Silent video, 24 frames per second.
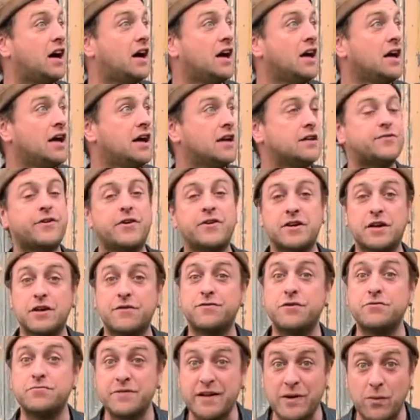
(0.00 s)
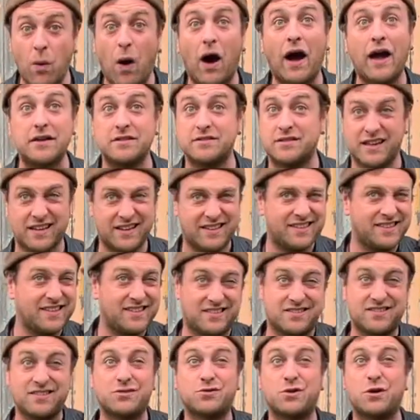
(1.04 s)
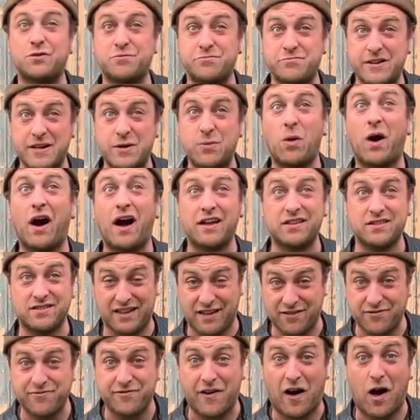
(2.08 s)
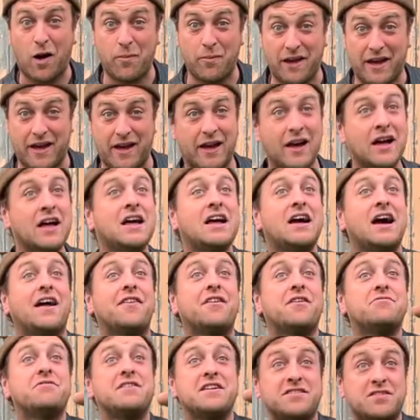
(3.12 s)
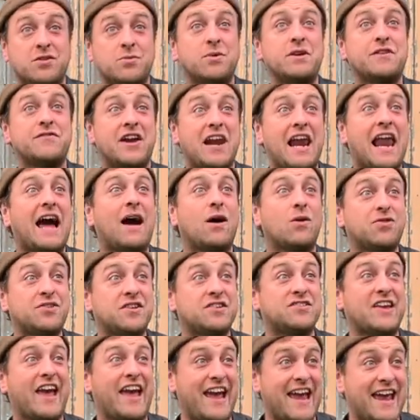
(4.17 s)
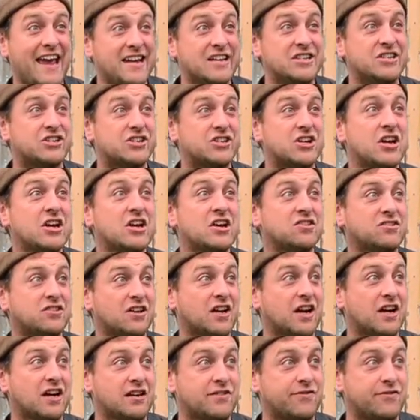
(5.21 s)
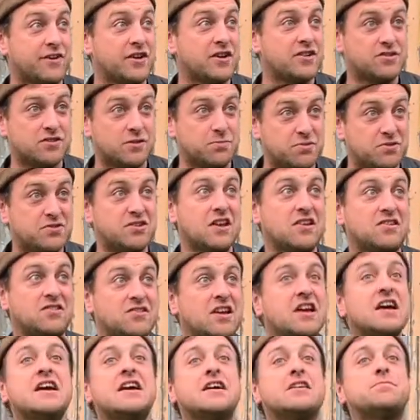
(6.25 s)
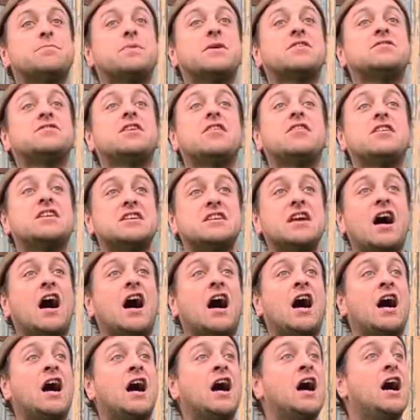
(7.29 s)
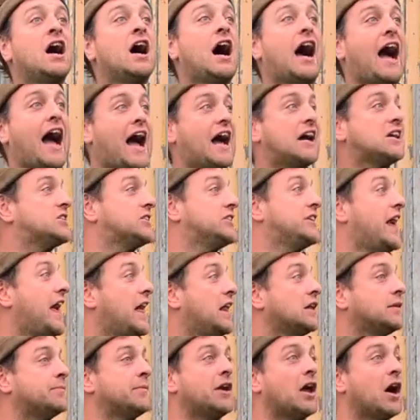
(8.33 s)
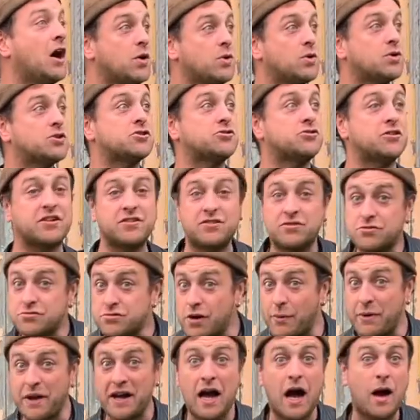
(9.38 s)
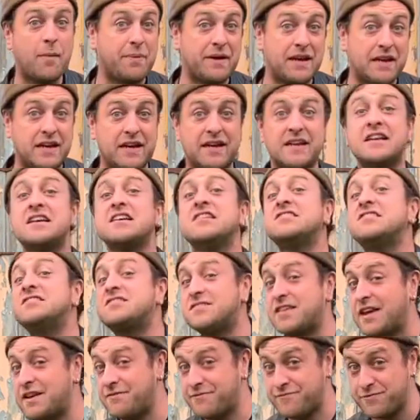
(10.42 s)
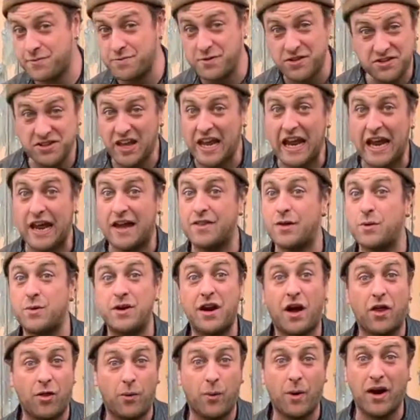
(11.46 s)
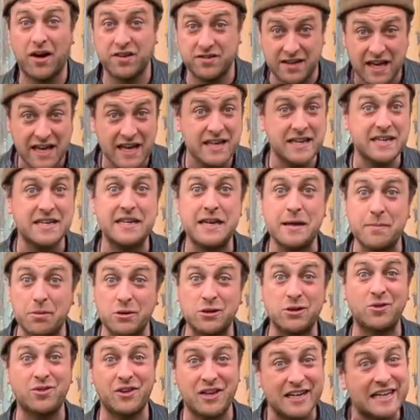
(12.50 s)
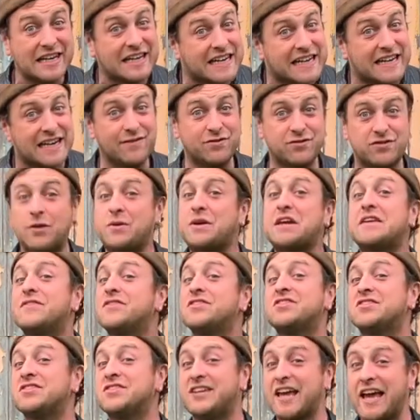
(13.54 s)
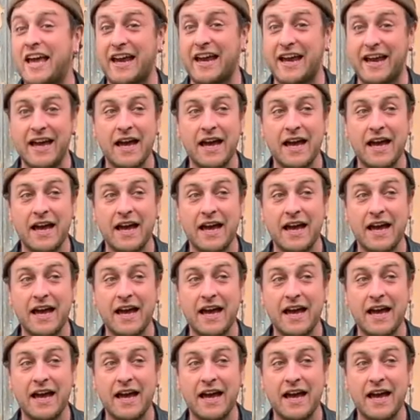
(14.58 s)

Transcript: it's very good for rewilding. This is a sort of rewilding farm here, and the reason we've allowed this hedge to kind of subsist is because there are young ash and elm and oak trees growing up in it, safe from the deer that would otherwise nibble on the leaves. So even today,